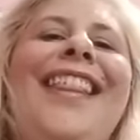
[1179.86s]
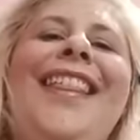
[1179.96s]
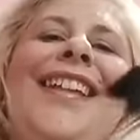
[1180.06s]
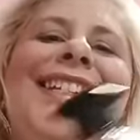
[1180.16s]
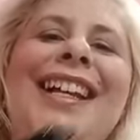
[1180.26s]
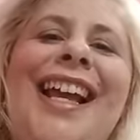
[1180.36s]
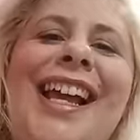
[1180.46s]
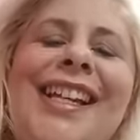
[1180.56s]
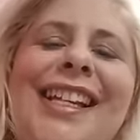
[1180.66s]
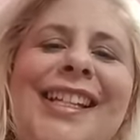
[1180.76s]
this
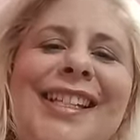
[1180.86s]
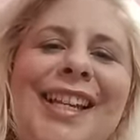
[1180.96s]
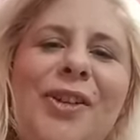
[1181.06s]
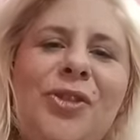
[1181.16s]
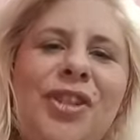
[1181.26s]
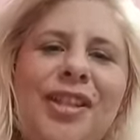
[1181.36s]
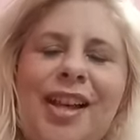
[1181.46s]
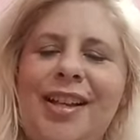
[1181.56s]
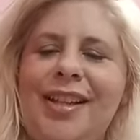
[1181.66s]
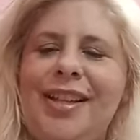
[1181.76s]
lady, she was
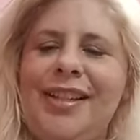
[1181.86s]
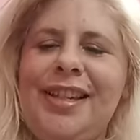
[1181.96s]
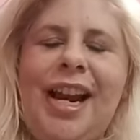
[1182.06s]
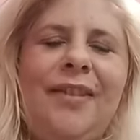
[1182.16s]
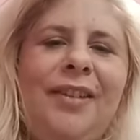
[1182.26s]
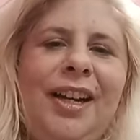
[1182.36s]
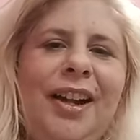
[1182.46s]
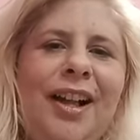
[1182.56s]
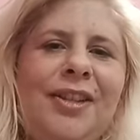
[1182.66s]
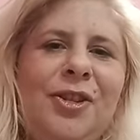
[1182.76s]
serving
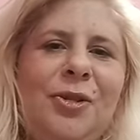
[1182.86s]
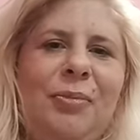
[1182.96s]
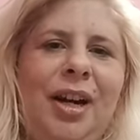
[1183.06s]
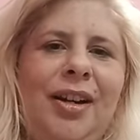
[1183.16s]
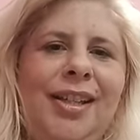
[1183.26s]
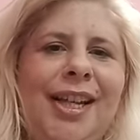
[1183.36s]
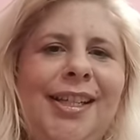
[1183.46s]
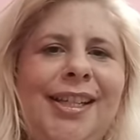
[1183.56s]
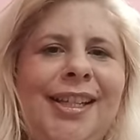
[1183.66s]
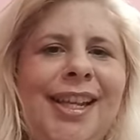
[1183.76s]
customers
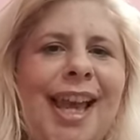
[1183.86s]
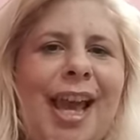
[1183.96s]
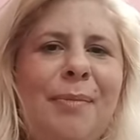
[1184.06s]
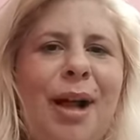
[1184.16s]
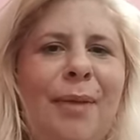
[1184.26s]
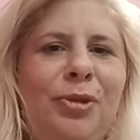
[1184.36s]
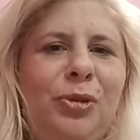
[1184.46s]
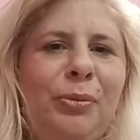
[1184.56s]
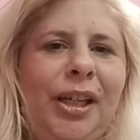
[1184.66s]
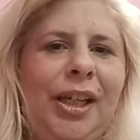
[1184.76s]
and she came up
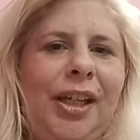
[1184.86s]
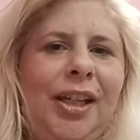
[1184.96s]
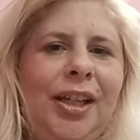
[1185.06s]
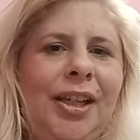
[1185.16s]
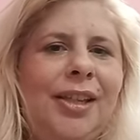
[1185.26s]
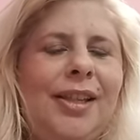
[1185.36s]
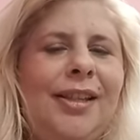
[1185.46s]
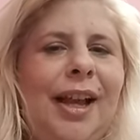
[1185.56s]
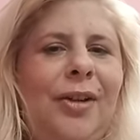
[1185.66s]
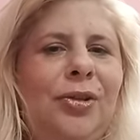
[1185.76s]
to me. She
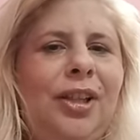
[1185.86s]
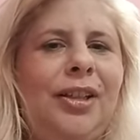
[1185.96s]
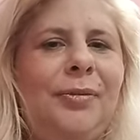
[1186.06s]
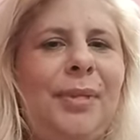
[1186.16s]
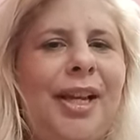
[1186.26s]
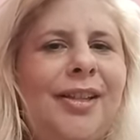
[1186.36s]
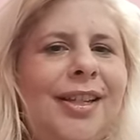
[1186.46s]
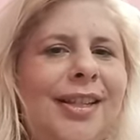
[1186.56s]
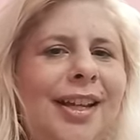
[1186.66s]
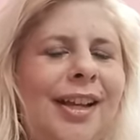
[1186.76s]
shouted at me and
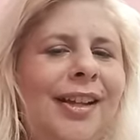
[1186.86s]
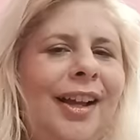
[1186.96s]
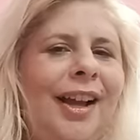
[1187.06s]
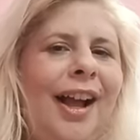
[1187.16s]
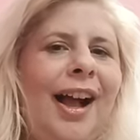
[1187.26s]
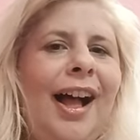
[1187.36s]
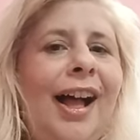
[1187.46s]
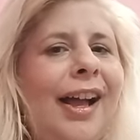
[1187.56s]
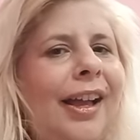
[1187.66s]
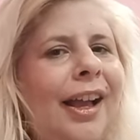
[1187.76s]
she said,
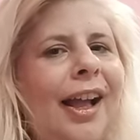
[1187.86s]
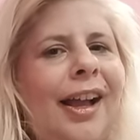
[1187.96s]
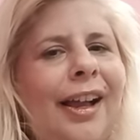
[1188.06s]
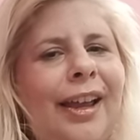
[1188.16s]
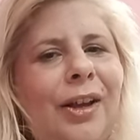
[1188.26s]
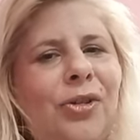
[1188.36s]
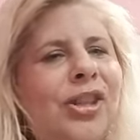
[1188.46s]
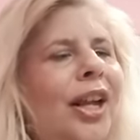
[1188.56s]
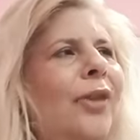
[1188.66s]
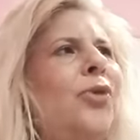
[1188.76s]
hi, hi. I
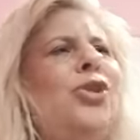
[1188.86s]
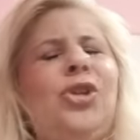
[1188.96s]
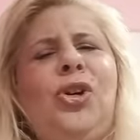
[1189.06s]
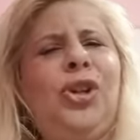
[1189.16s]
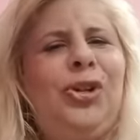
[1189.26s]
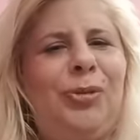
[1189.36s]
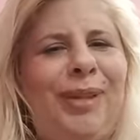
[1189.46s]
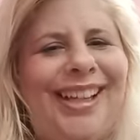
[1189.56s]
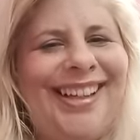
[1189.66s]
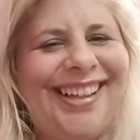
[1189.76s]
was like, who's talking to
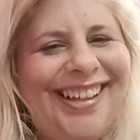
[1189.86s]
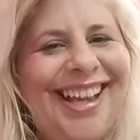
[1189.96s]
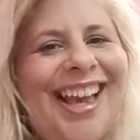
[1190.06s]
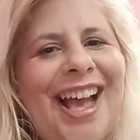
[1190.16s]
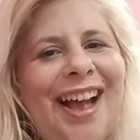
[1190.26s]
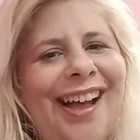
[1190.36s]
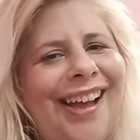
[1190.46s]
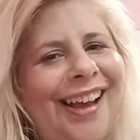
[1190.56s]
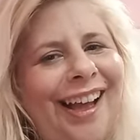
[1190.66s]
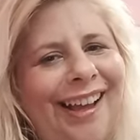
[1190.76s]
me?
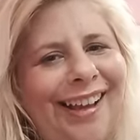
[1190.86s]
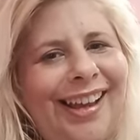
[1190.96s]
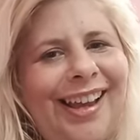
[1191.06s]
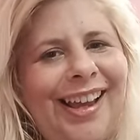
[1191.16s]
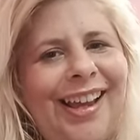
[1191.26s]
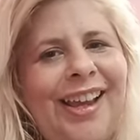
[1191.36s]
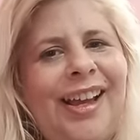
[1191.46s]
Hi, hi.